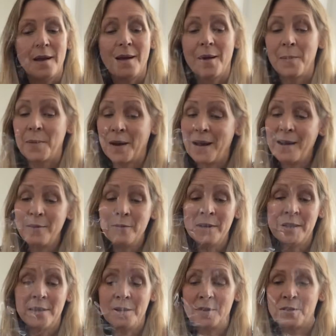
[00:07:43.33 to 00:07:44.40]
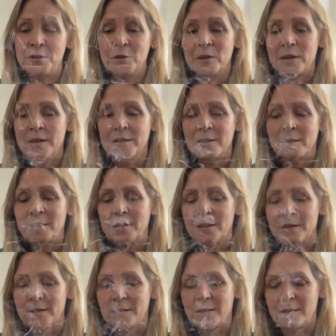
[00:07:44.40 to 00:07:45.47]
But I really just do it because I think
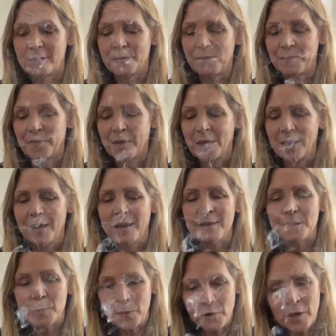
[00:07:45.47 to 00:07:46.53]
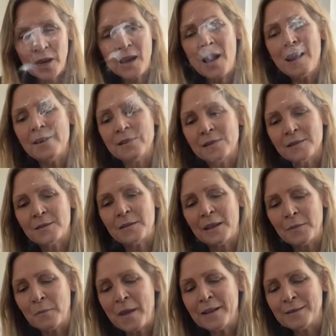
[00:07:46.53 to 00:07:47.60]
it's pretty, and
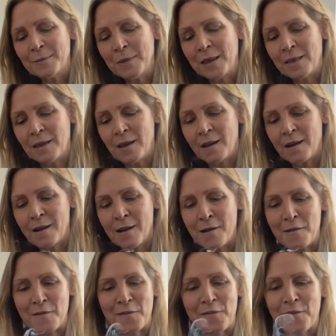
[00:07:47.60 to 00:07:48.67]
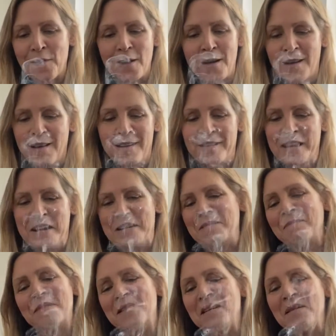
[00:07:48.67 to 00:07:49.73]
it makes me think of
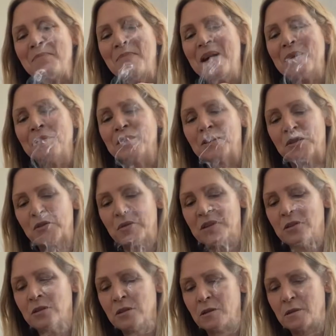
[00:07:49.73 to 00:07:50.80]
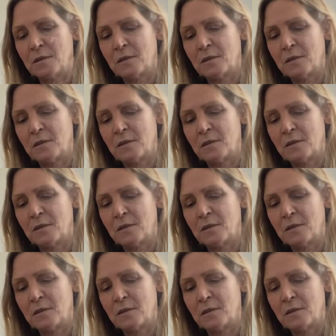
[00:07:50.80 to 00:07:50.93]
pirate's treasure.